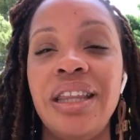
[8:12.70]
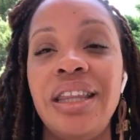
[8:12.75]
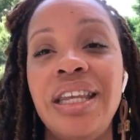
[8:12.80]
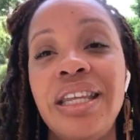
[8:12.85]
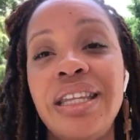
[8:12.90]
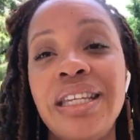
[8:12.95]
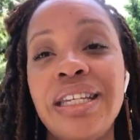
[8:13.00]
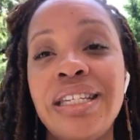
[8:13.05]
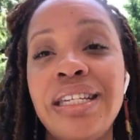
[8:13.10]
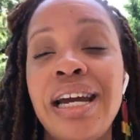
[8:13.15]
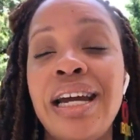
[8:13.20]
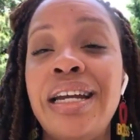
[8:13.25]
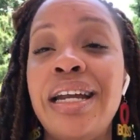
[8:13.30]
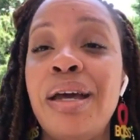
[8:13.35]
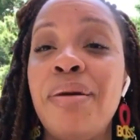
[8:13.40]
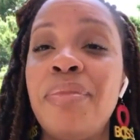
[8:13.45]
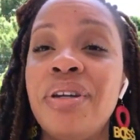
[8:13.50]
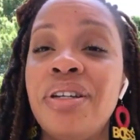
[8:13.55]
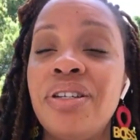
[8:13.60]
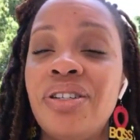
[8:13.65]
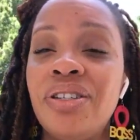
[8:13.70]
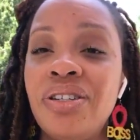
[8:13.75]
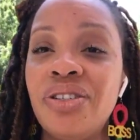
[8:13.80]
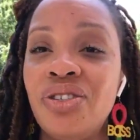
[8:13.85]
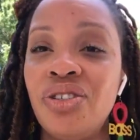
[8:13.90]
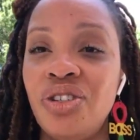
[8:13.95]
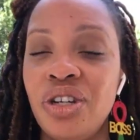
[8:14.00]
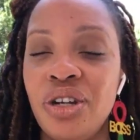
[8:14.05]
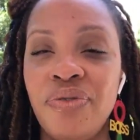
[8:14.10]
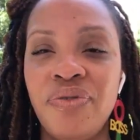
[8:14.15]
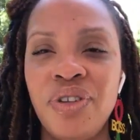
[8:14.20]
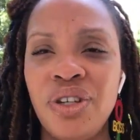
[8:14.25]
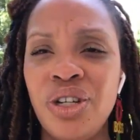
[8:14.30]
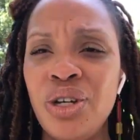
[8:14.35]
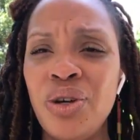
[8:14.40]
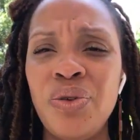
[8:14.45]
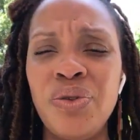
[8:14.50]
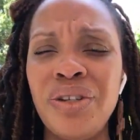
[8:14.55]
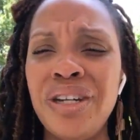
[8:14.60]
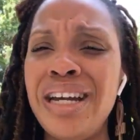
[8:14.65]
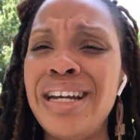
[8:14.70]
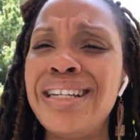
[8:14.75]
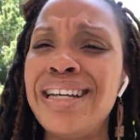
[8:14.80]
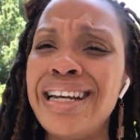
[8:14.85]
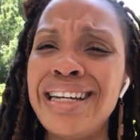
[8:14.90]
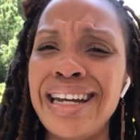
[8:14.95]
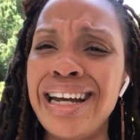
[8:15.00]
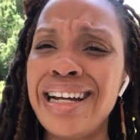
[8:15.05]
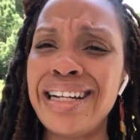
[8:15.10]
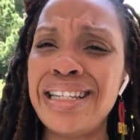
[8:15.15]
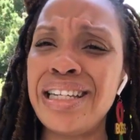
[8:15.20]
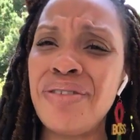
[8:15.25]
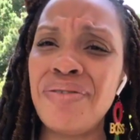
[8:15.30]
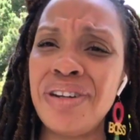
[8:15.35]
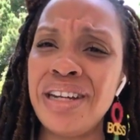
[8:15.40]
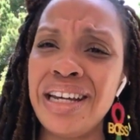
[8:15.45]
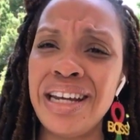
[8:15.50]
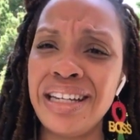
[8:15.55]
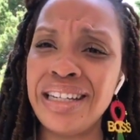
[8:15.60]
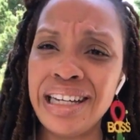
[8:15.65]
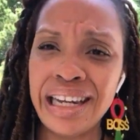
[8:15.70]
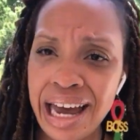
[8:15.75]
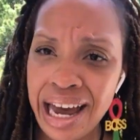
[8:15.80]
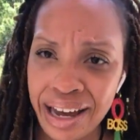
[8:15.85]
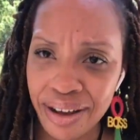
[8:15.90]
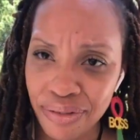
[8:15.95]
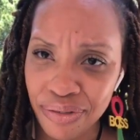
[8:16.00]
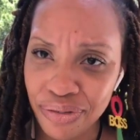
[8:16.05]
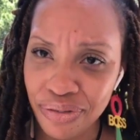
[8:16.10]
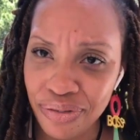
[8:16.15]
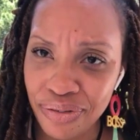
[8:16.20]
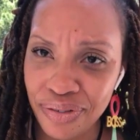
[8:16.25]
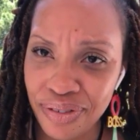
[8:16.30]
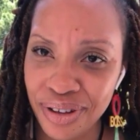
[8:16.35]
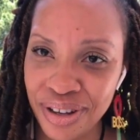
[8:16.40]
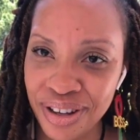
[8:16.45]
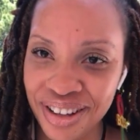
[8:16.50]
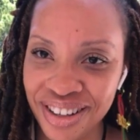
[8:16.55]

then the dynamics shift and you don't need that negativity in your life.